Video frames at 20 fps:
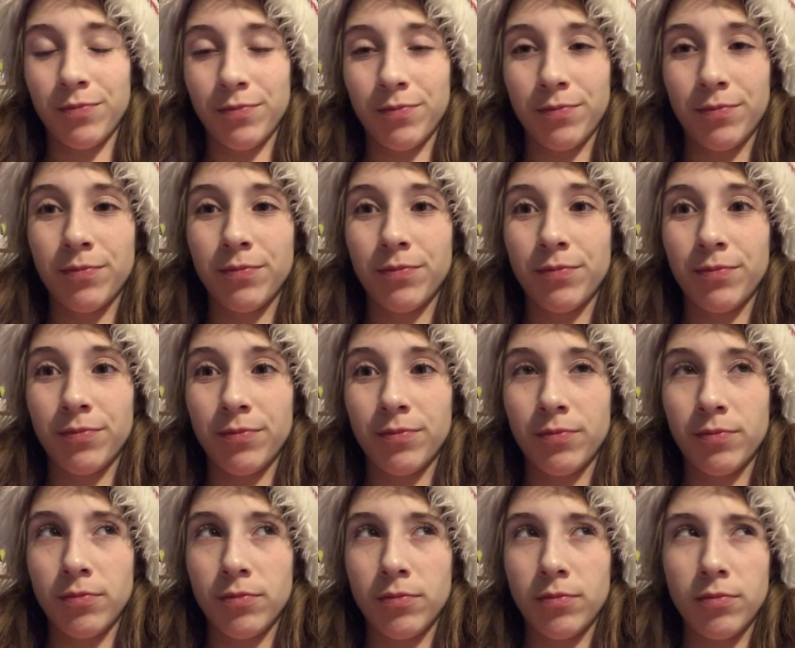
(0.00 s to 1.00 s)

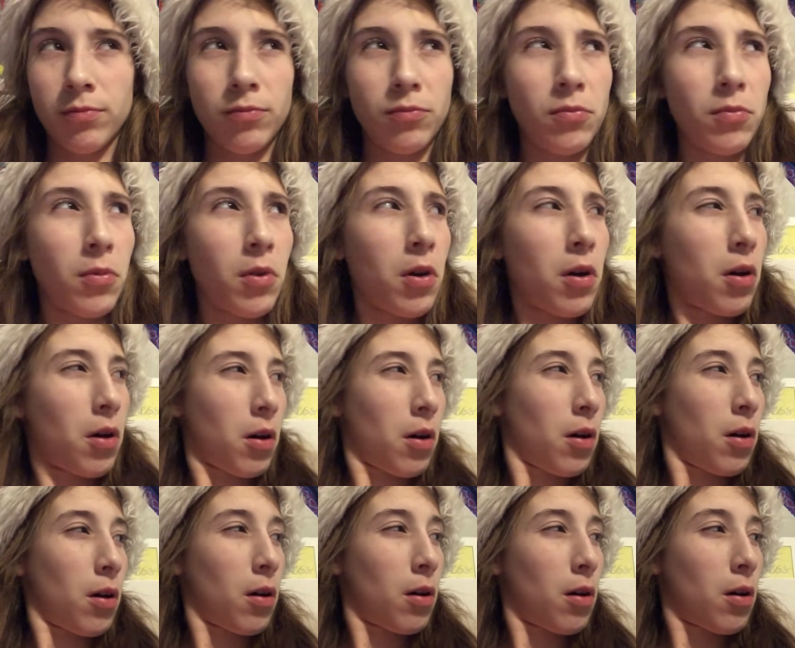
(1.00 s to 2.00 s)

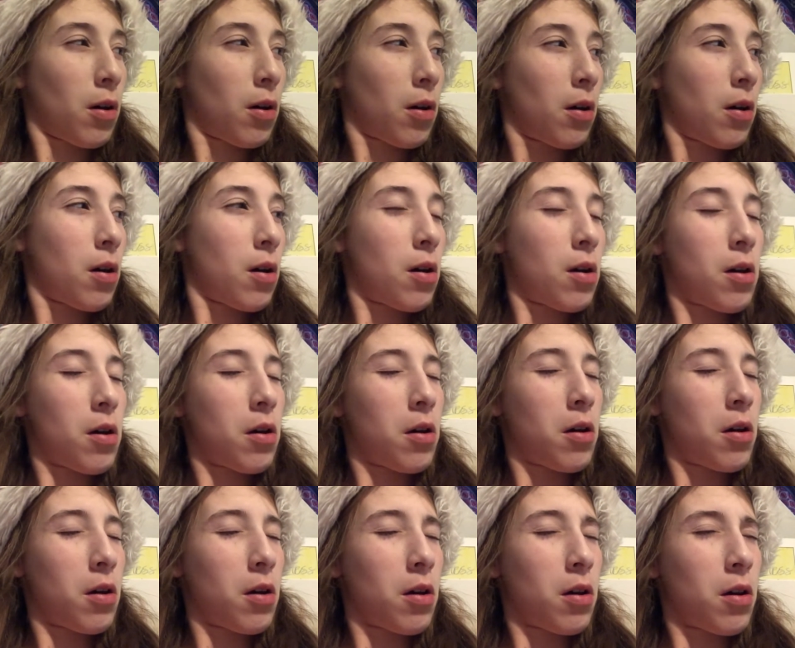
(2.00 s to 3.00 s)

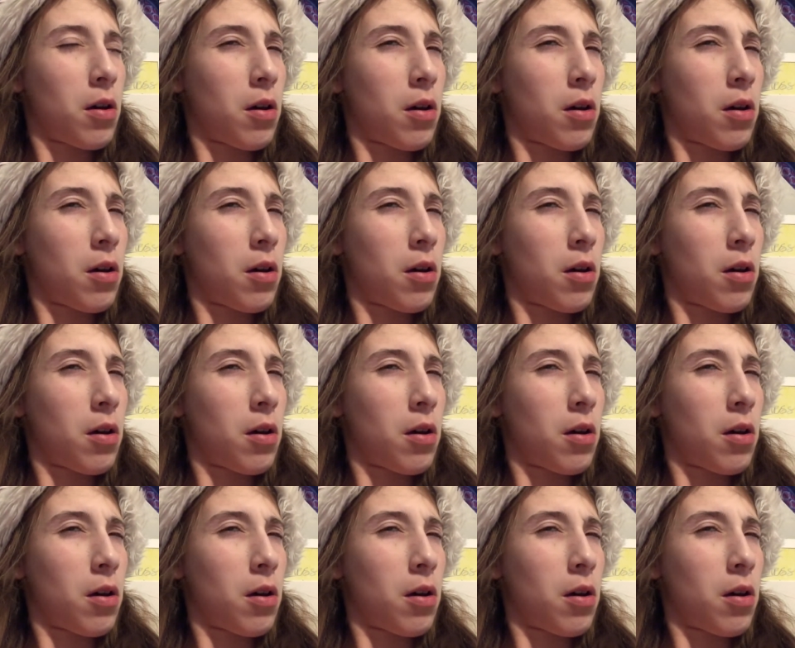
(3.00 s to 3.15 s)
(silence)